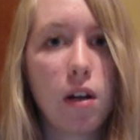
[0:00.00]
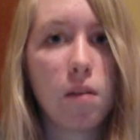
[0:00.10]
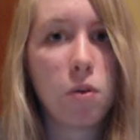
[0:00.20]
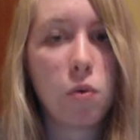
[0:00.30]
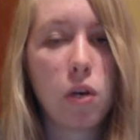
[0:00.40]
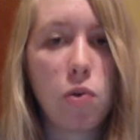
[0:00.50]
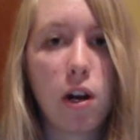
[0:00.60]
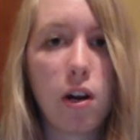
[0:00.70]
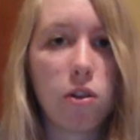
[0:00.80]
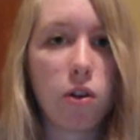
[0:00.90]

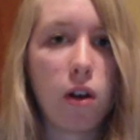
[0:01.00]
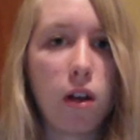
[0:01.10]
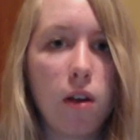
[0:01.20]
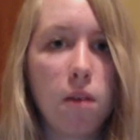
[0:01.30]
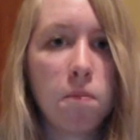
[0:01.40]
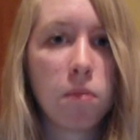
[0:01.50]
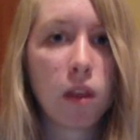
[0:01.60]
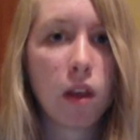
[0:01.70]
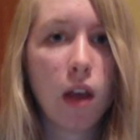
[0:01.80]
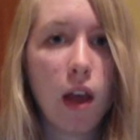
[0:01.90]
20 or 30.
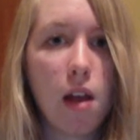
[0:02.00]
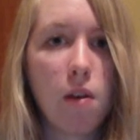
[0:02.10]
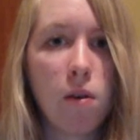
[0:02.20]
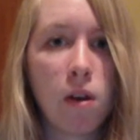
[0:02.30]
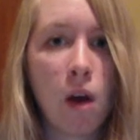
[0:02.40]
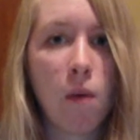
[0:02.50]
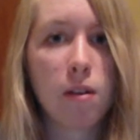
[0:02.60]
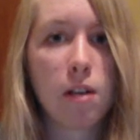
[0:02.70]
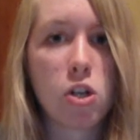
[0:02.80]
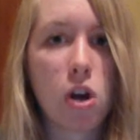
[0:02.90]
And now
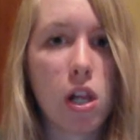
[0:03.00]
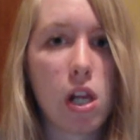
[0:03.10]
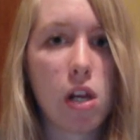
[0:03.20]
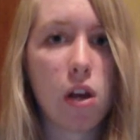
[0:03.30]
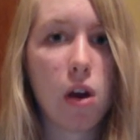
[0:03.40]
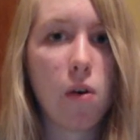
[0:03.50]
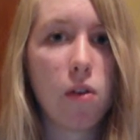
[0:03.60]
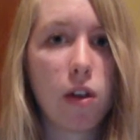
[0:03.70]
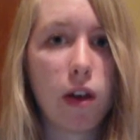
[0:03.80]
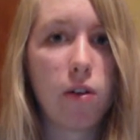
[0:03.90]
once I draw and let go, the
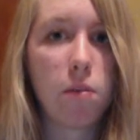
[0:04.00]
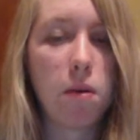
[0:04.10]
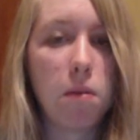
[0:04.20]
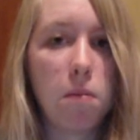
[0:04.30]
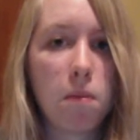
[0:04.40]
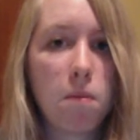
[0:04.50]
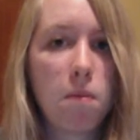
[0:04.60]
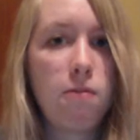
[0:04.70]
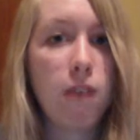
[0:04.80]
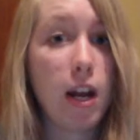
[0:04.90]
line will be
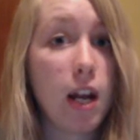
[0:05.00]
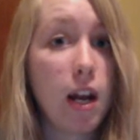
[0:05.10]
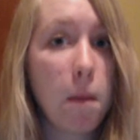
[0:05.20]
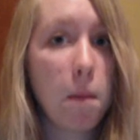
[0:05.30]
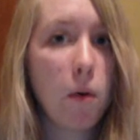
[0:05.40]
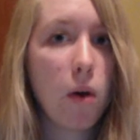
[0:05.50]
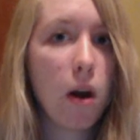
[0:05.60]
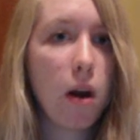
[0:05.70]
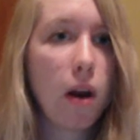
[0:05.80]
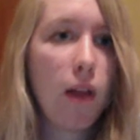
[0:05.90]
faded
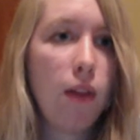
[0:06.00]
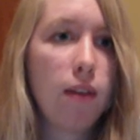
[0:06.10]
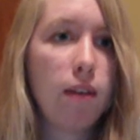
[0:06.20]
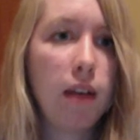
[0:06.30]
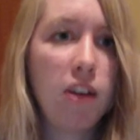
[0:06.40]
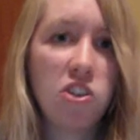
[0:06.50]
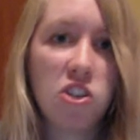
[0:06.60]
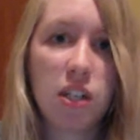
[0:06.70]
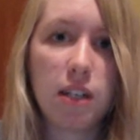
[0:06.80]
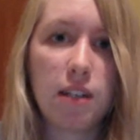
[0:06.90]
more. And this is easier
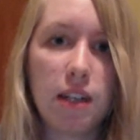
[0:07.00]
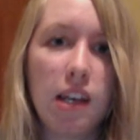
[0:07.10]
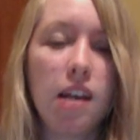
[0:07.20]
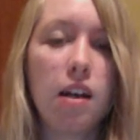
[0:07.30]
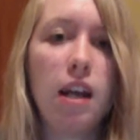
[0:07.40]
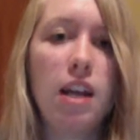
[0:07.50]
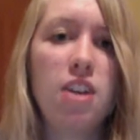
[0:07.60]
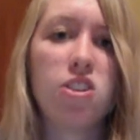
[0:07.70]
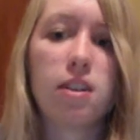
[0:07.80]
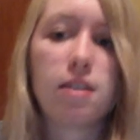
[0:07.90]
to see and
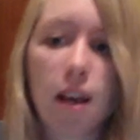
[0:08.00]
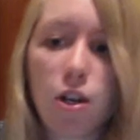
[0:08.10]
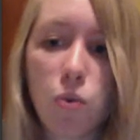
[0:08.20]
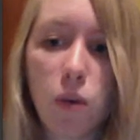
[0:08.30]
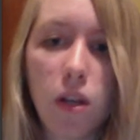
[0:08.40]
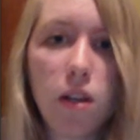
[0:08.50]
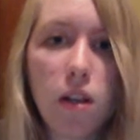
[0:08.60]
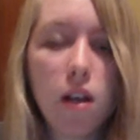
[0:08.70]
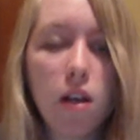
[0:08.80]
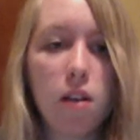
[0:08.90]
easier to sketch with.
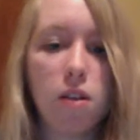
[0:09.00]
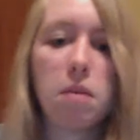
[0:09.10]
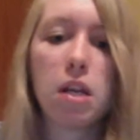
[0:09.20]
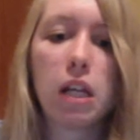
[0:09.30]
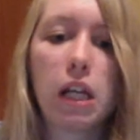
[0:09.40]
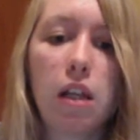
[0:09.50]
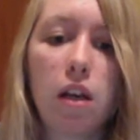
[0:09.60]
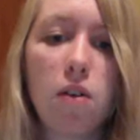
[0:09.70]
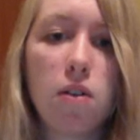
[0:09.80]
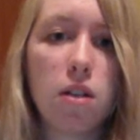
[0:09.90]
So I'm going to delete
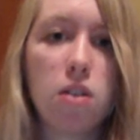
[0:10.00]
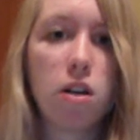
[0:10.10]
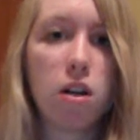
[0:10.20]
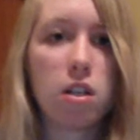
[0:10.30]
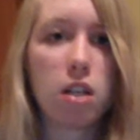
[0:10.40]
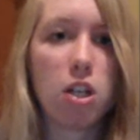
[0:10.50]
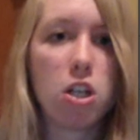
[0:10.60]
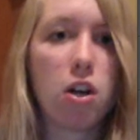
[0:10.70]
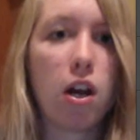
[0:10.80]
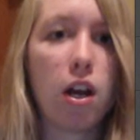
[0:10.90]
those and start
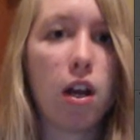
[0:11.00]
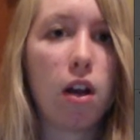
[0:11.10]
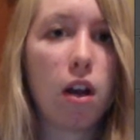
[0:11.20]
sketching right here.